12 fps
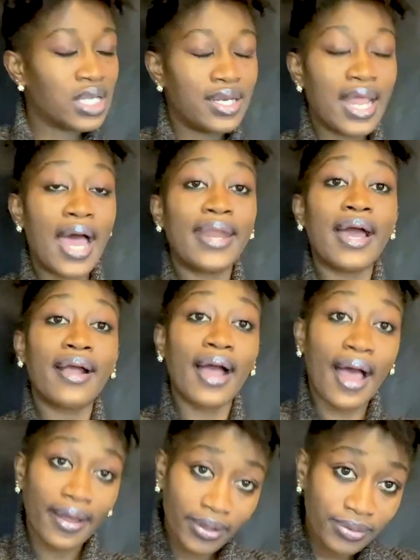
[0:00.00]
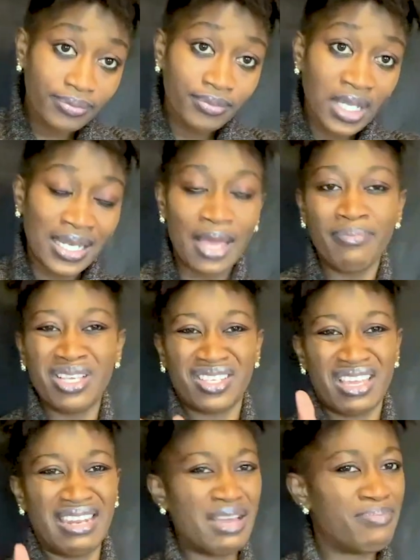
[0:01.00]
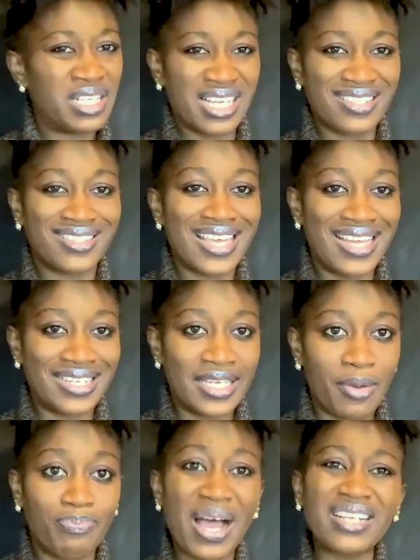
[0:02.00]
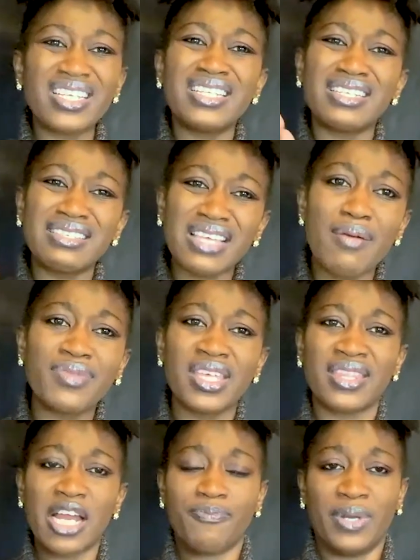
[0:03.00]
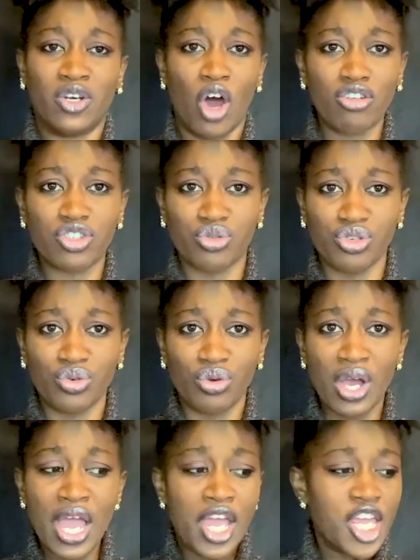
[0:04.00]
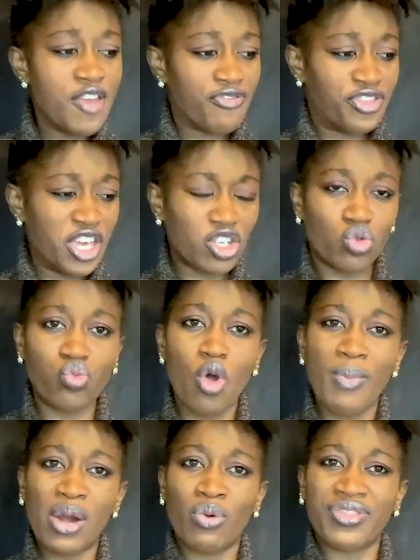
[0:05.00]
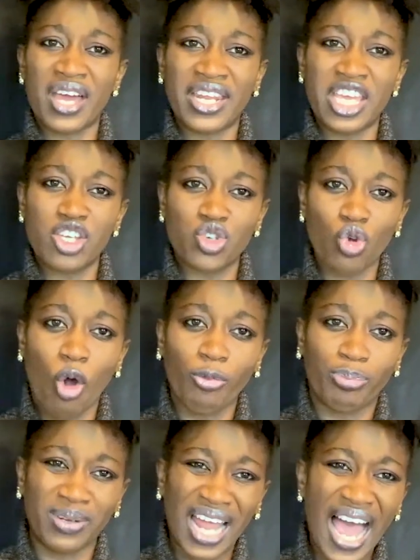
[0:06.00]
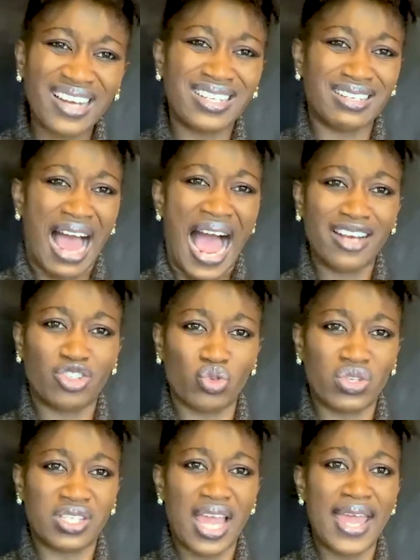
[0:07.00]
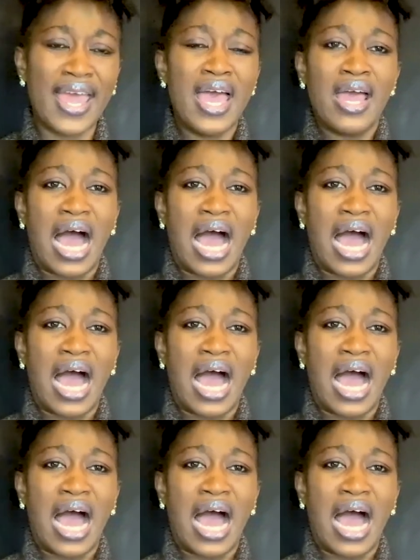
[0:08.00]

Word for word: nanaka let me let me just end here but it is something that belongs to you if this woman with an issue of blood had to say,